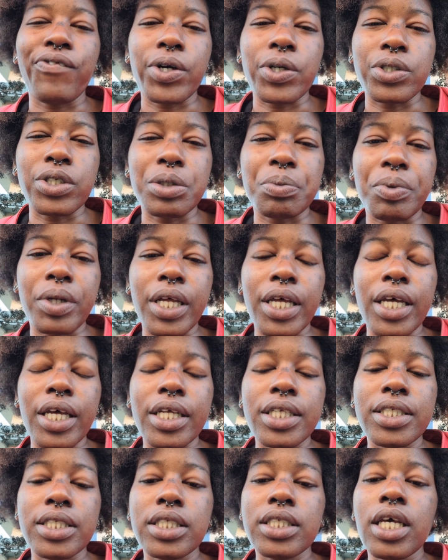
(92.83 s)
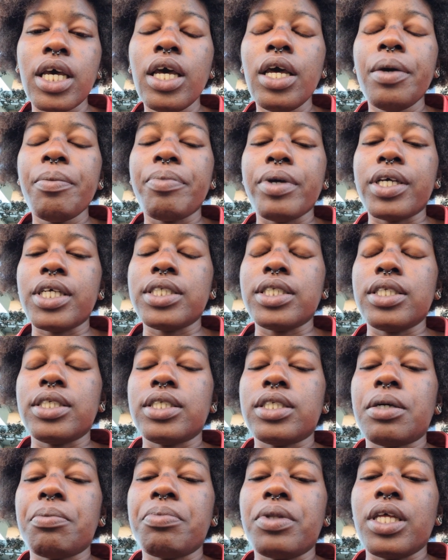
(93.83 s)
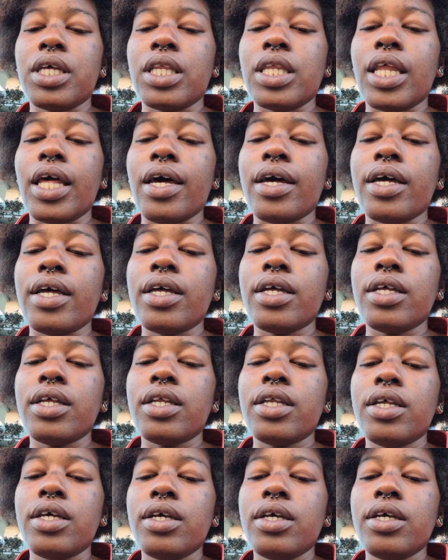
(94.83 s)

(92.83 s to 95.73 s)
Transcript: first place because it's something that